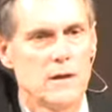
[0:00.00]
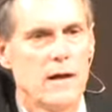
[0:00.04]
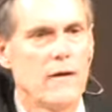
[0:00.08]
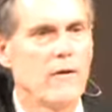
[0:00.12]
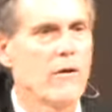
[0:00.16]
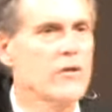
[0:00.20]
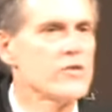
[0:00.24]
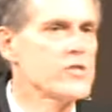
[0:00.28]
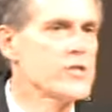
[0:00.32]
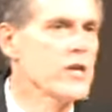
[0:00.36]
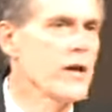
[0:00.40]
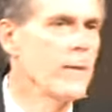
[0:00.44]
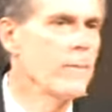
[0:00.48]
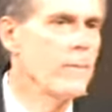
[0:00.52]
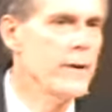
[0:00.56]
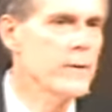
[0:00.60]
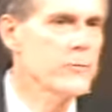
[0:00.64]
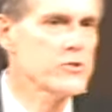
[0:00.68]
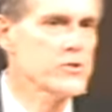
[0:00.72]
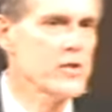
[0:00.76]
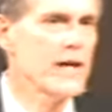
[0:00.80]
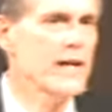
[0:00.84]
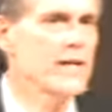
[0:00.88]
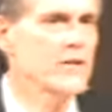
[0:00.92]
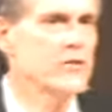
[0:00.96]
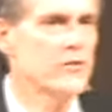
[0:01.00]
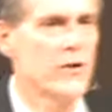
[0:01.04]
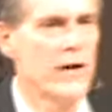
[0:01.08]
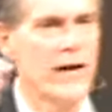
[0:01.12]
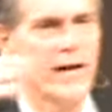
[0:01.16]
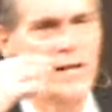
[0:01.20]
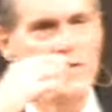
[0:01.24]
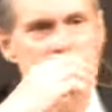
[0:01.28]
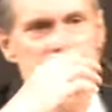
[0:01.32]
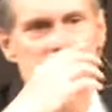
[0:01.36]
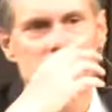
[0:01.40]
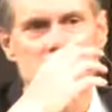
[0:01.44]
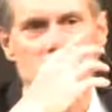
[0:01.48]
I heard some people say
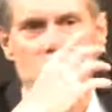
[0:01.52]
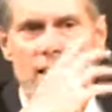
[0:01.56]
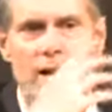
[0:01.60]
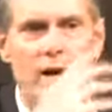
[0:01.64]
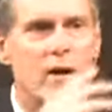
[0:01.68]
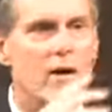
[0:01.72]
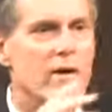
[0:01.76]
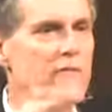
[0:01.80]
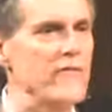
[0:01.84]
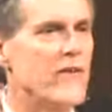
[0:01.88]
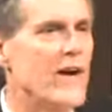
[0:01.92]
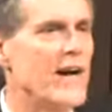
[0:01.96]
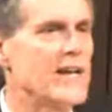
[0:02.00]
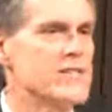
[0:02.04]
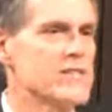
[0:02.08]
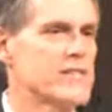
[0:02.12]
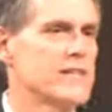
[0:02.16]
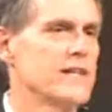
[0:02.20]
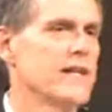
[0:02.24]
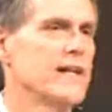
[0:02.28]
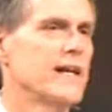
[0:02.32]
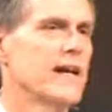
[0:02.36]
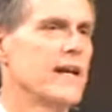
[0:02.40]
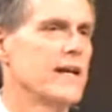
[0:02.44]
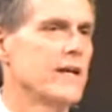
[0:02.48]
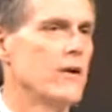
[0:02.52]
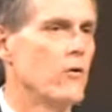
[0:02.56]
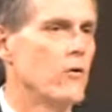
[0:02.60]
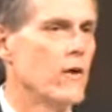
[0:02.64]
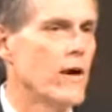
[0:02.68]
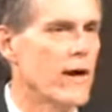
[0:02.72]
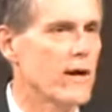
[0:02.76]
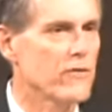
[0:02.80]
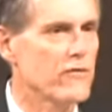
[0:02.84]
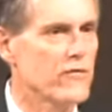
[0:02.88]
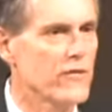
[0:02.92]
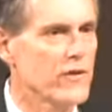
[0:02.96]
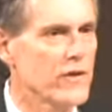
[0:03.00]
tragically, well, if I sin, I know
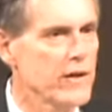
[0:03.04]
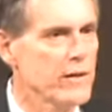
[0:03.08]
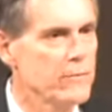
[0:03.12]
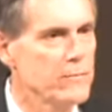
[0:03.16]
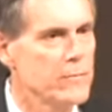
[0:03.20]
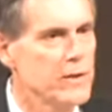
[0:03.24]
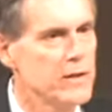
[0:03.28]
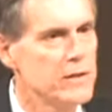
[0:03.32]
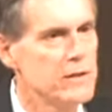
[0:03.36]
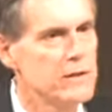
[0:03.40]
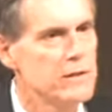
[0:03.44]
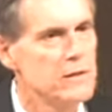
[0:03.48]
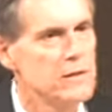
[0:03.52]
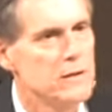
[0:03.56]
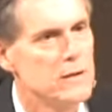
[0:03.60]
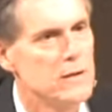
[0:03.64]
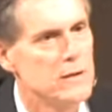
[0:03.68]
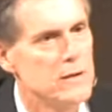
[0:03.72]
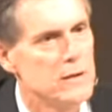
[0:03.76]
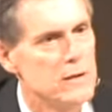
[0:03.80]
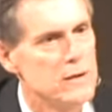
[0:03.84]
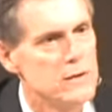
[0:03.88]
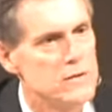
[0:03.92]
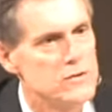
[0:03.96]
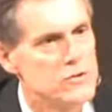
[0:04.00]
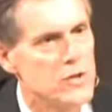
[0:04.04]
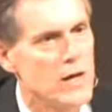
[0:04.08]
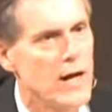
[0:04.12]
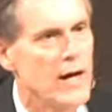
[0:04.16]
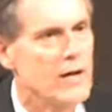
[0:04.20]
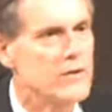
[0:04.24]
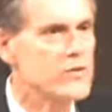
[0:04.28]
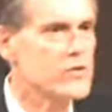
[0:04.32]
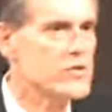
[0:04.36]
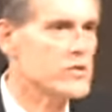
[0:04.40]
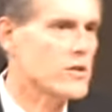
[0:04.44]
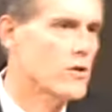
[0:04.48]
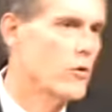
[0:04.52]
God will forgive me. So
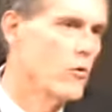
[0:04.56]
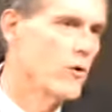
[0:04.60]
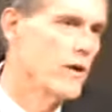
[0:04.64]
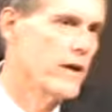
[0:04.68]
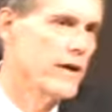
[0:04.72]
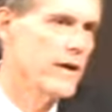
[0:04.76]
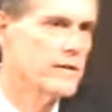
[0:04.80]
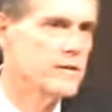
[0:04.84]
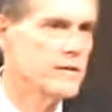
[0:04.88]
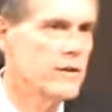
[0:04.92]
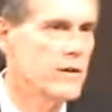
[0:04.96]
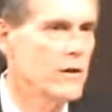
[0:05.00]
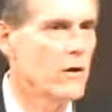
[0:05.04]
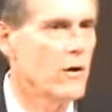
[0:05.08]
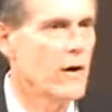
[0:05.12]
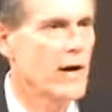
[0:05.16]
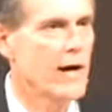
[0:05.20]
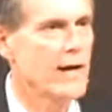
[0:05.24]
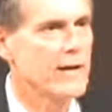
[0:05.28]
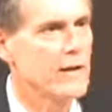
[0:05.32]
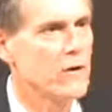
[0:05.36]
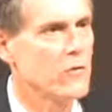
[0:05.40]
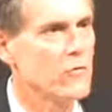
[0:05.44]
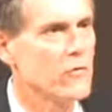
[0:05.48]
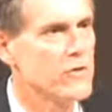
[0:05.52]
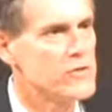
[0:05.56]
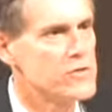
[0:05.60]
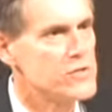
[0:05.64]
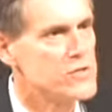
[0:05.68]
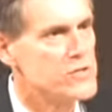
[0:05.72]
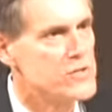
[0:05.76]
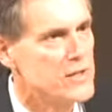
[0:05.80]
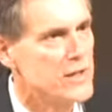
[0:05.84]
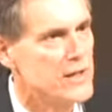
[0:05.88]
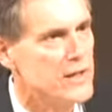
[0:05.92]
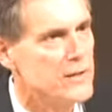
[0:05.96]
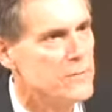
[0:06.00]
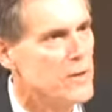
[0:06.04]
I'll just go ahead, you know, I know this is
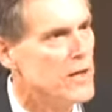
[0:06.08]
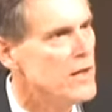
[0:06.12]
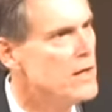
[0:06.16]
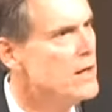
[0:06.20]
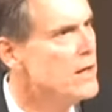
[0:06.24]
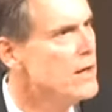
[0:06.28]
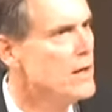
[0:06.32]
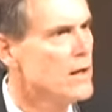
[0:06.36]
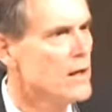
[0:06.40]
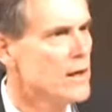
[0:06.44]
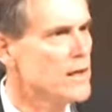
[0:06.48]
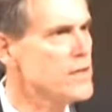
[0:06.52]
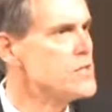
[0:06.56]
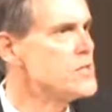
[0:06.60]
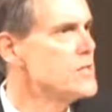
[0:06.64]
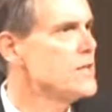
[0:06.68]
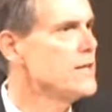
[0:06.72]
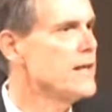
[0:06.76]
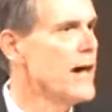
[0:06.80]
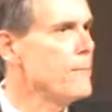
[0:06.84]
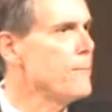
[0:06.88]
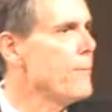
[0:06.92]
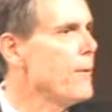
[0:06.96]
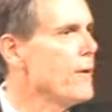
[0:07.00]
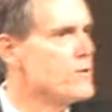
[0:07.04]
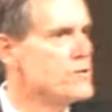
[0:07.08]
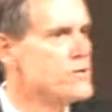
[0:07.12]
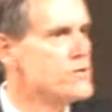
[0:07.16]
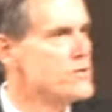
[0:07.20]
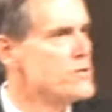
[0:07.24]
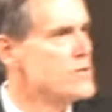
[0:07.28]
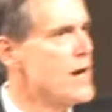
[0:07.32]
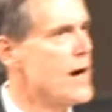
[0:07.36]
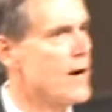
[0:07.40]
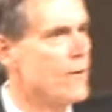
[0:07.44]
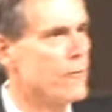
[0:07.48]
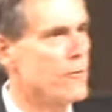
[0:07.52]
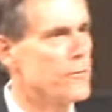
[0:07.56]
sin. But listen, that
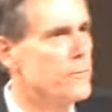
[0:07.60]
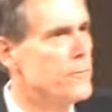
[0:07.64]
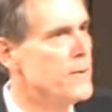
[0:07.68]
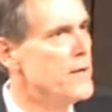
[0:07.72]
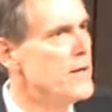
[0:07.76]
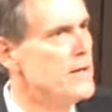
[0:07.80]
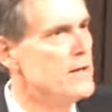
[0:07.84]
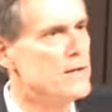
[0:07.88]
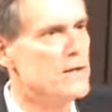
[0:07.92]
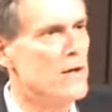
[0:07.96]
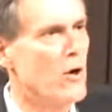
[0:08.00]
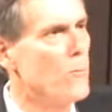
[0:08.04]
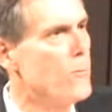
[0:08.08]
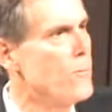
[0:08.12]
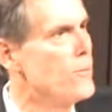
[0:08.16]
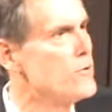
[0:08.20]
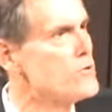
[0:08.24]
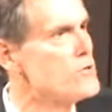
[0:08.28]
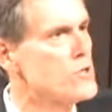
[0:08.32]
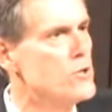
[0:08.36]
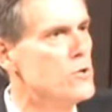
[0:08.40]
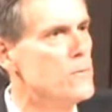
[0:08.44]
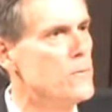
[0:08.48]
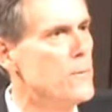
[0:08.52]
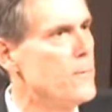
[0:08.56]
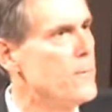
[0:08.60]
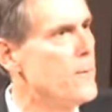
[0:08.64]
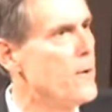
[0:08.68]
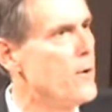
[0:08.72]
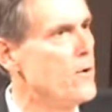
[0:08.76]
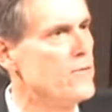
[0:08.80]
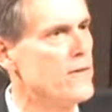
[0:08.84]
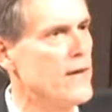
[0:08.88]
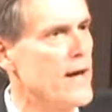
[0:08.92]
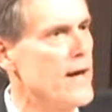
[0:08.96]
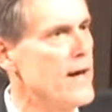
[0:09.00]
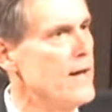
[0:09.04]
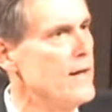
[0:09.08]
person's not repentant. Don't presume
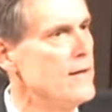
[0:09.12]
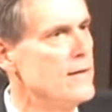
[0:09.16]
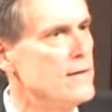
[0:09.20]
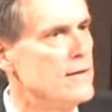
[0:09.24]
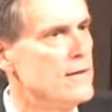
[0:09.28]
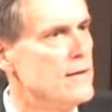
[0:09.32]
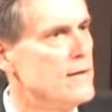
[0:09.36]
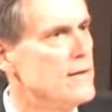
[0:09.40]
upon that.